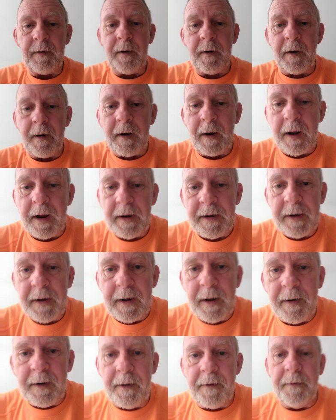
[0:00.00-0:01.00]
All right,
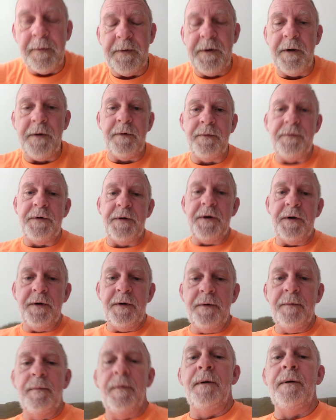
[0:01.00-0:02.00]
hello
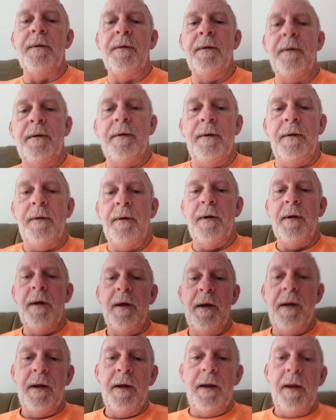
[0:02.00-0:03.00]
YouTube
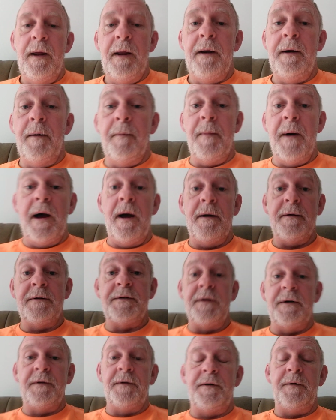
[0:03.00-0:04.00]
and the
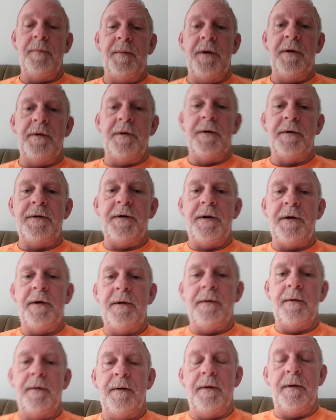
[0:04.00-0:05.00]
boxing community.
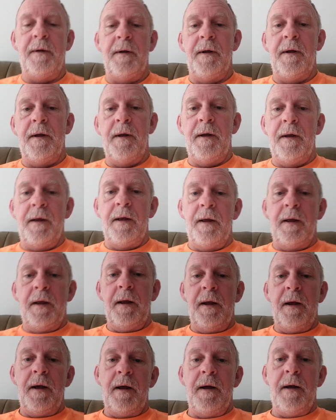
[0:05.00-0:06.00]

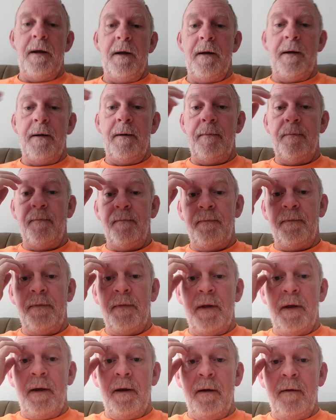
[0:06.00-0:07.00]
Uh,
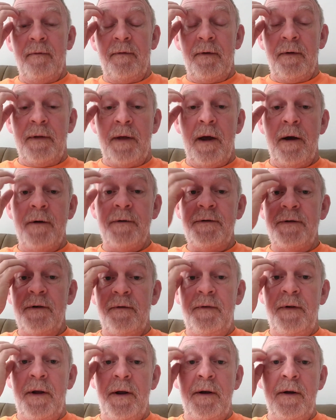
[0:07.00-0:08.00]
for those
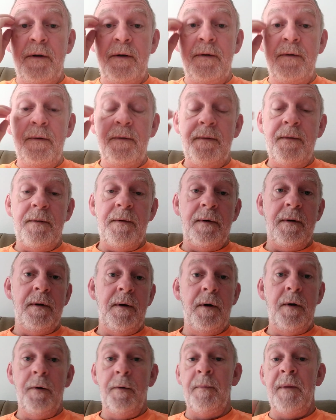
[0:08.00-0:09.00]
of you
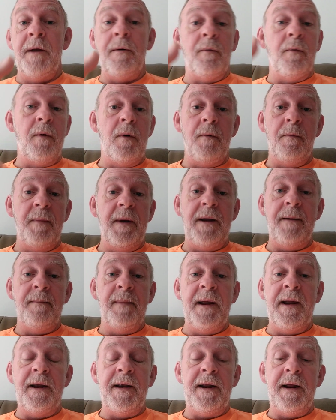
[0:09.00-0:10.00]
whom it won't be
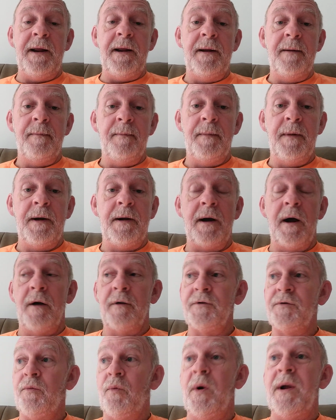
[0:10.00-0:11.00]
many,
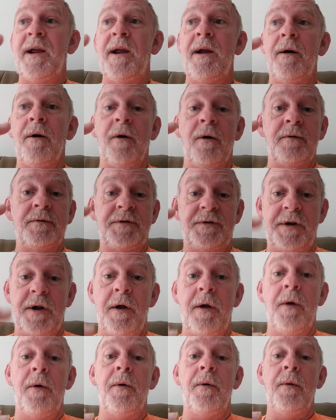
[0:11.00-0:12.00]
because we are
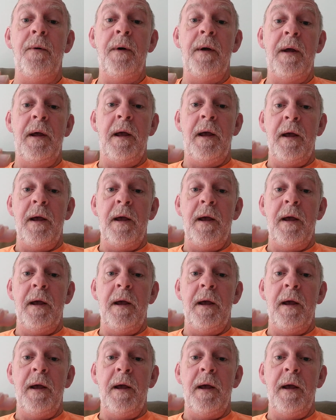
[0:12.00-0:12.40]
so